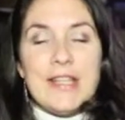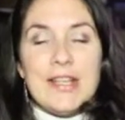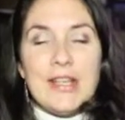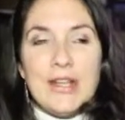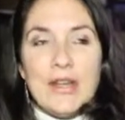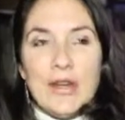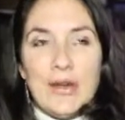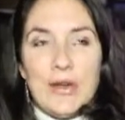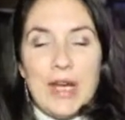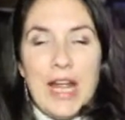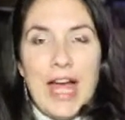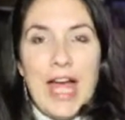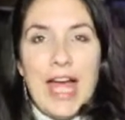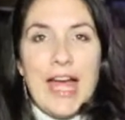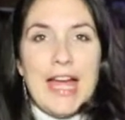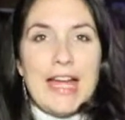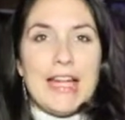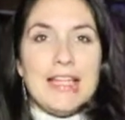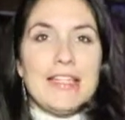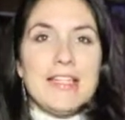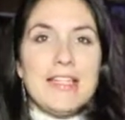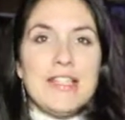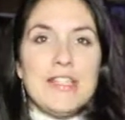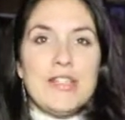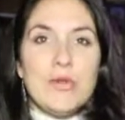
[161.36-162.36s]
good
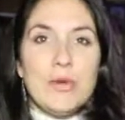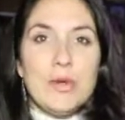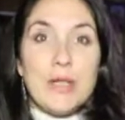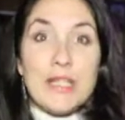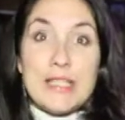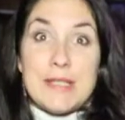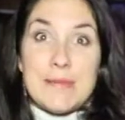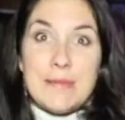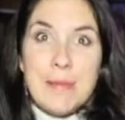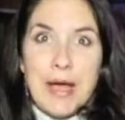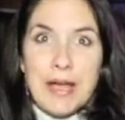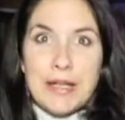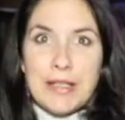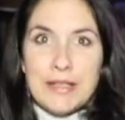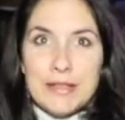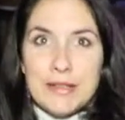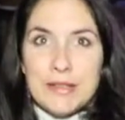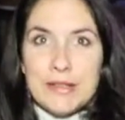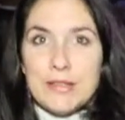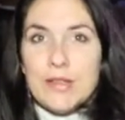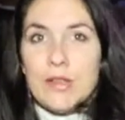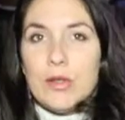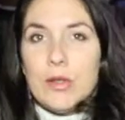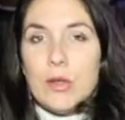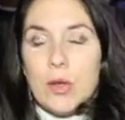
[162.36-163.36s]
at doing
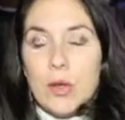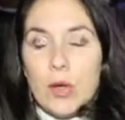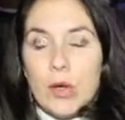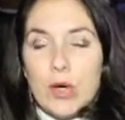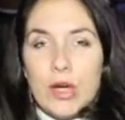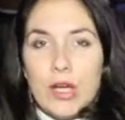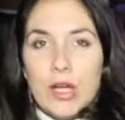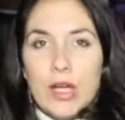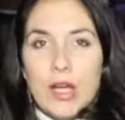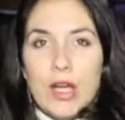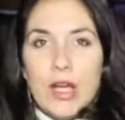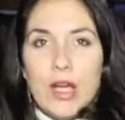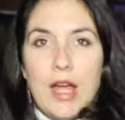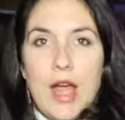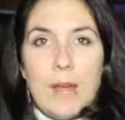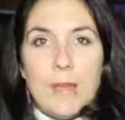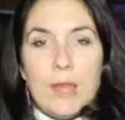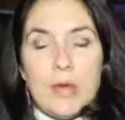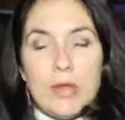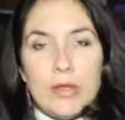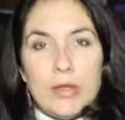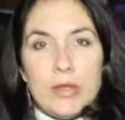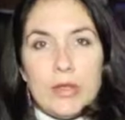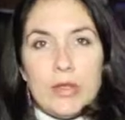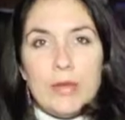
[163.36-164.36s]
spinal or
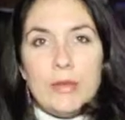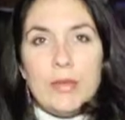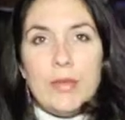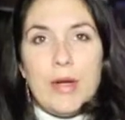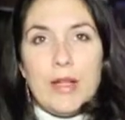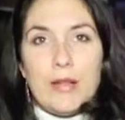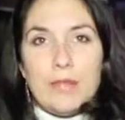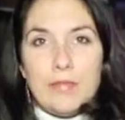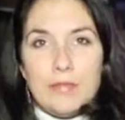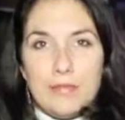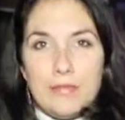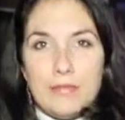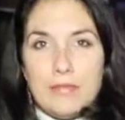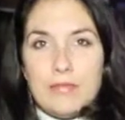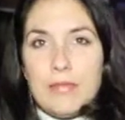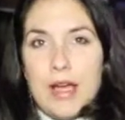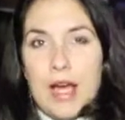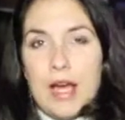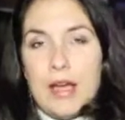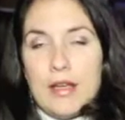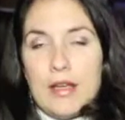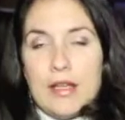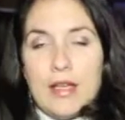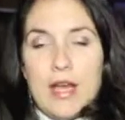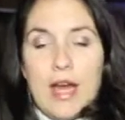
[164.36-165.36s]
epidural, but
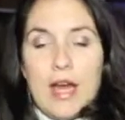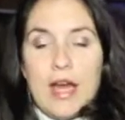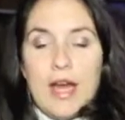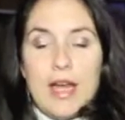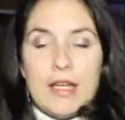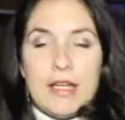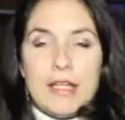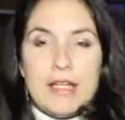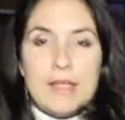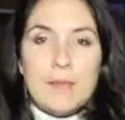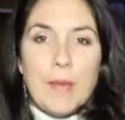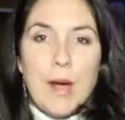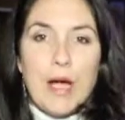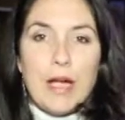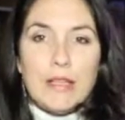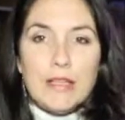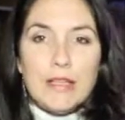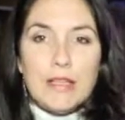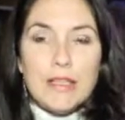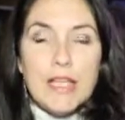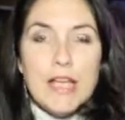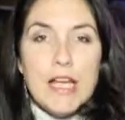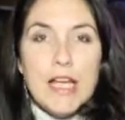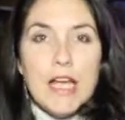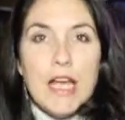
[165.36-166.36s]
I had a
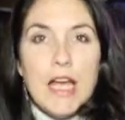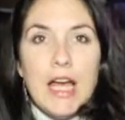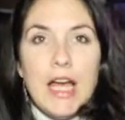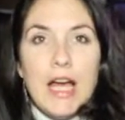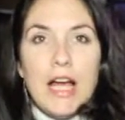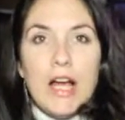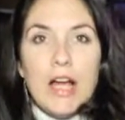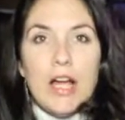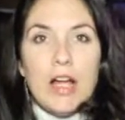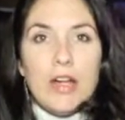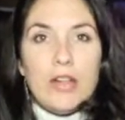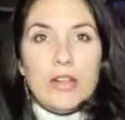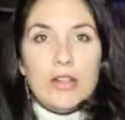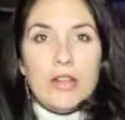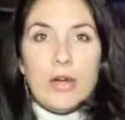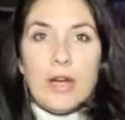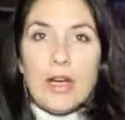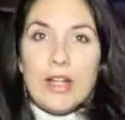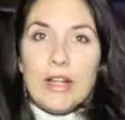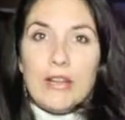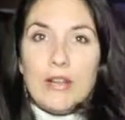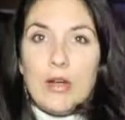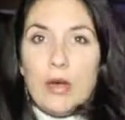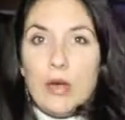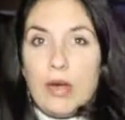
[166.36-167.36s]
spinal. You
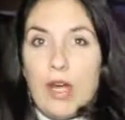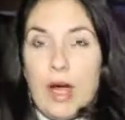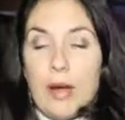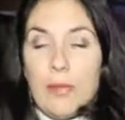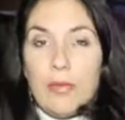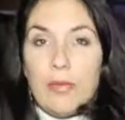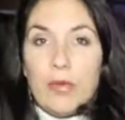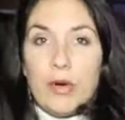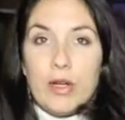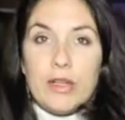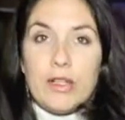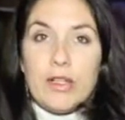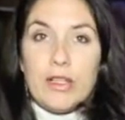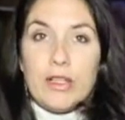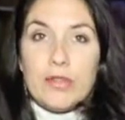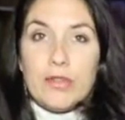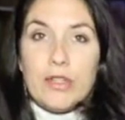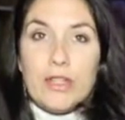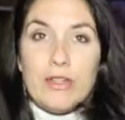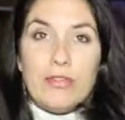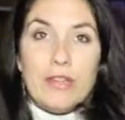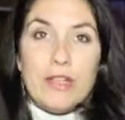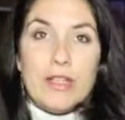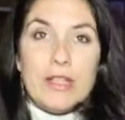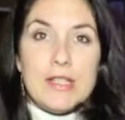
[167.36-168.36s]
can look up what the
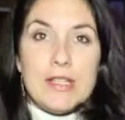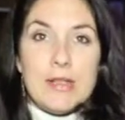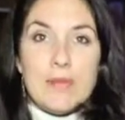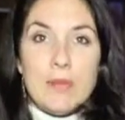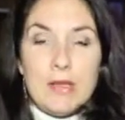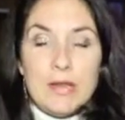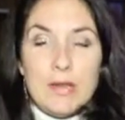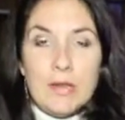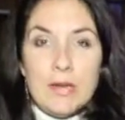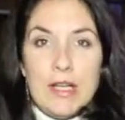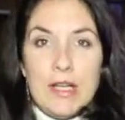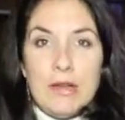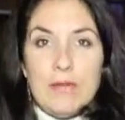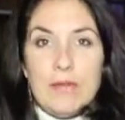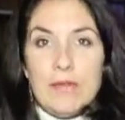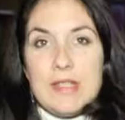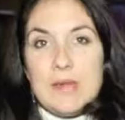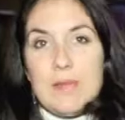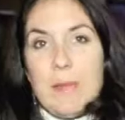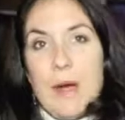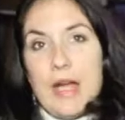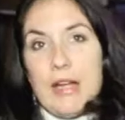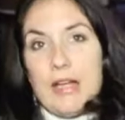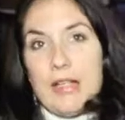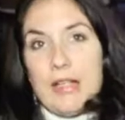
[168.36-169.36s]
difference between
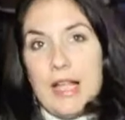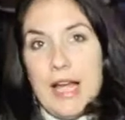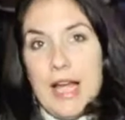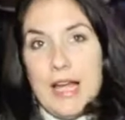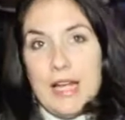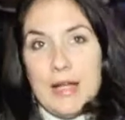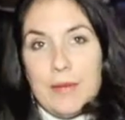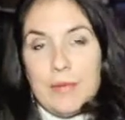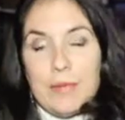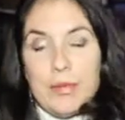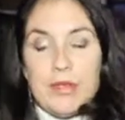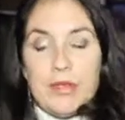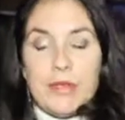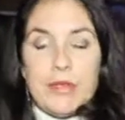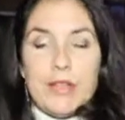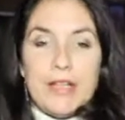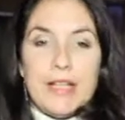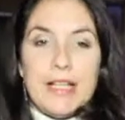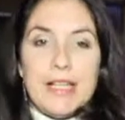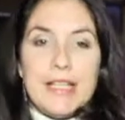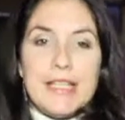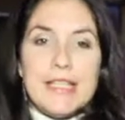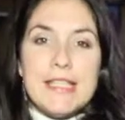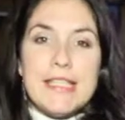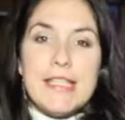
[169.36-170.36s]
spinal and epidural
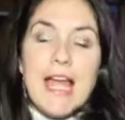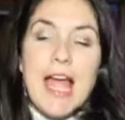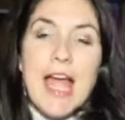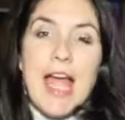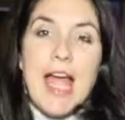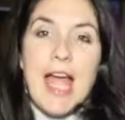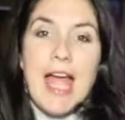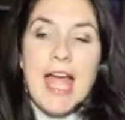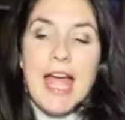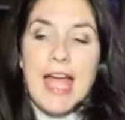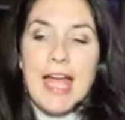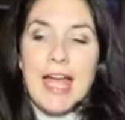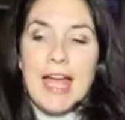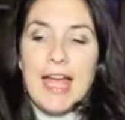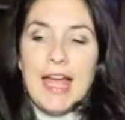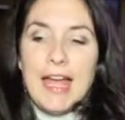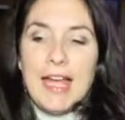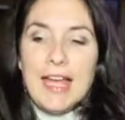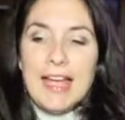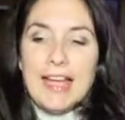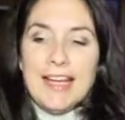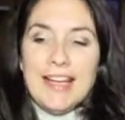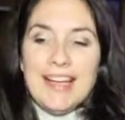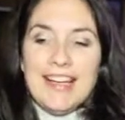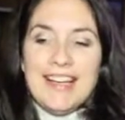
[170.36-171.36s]
is.
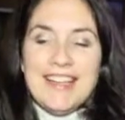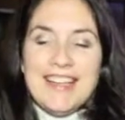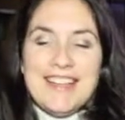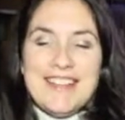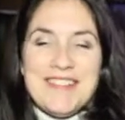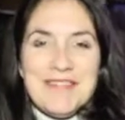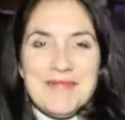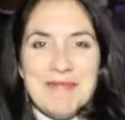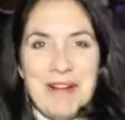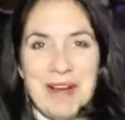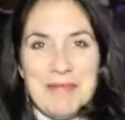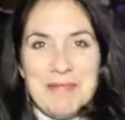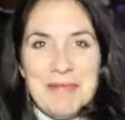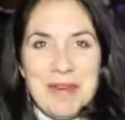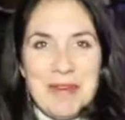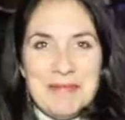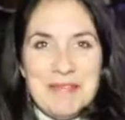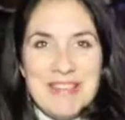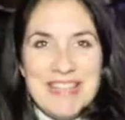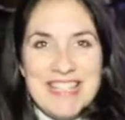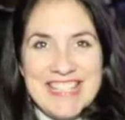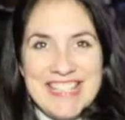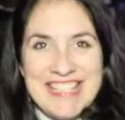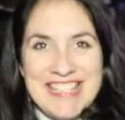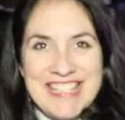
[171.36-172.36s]
My
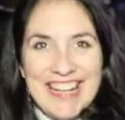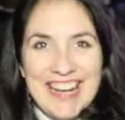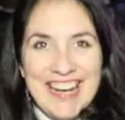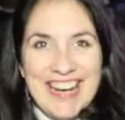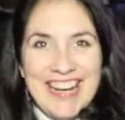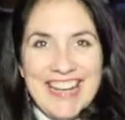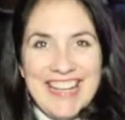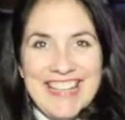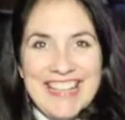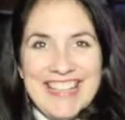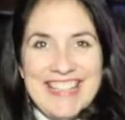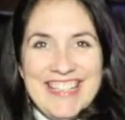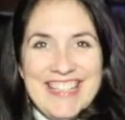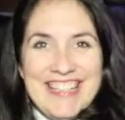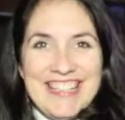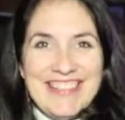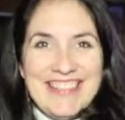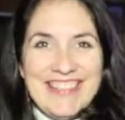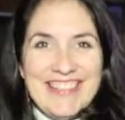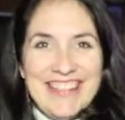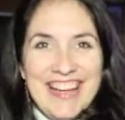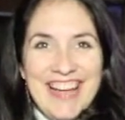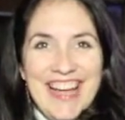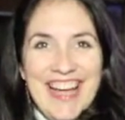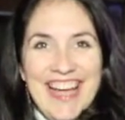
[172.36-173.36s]
baby is trying
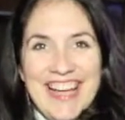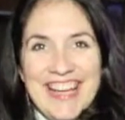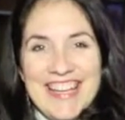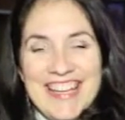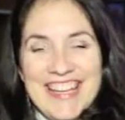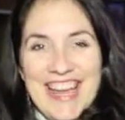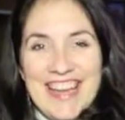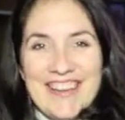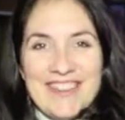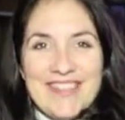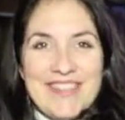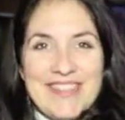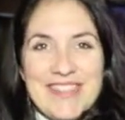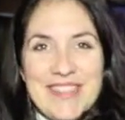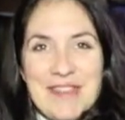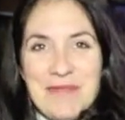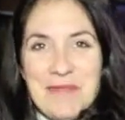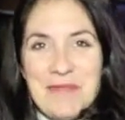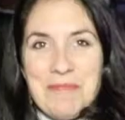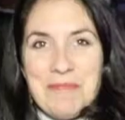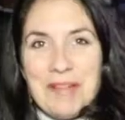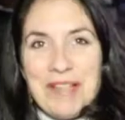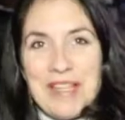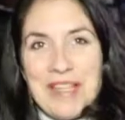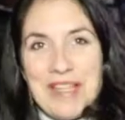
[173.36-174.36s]
to have some
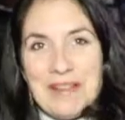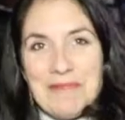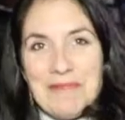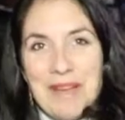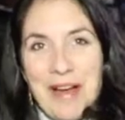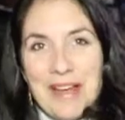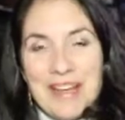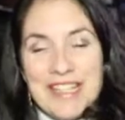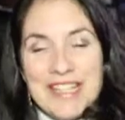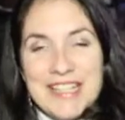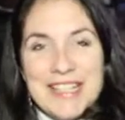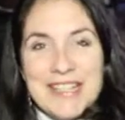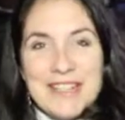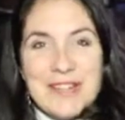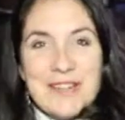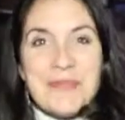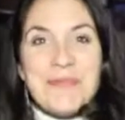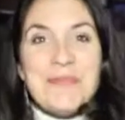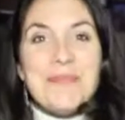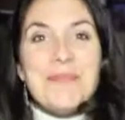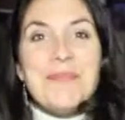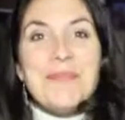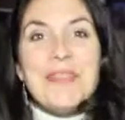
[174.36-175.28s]
opinion about it too.